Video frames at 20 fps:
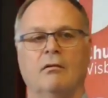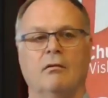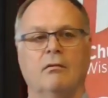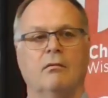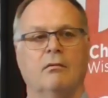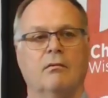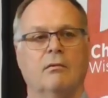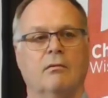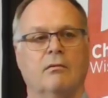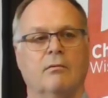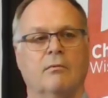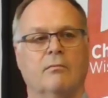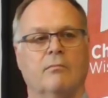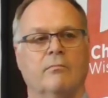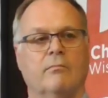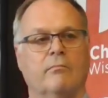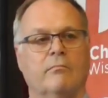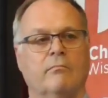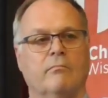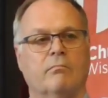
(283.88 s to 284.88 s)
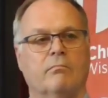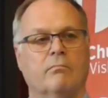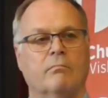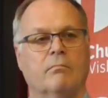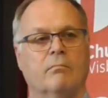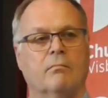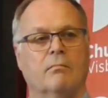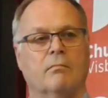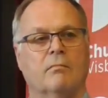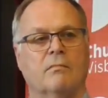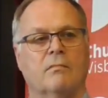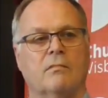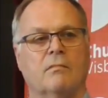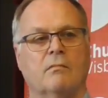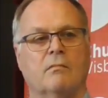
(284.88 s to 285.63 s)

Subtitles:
No one is speaking in this clip.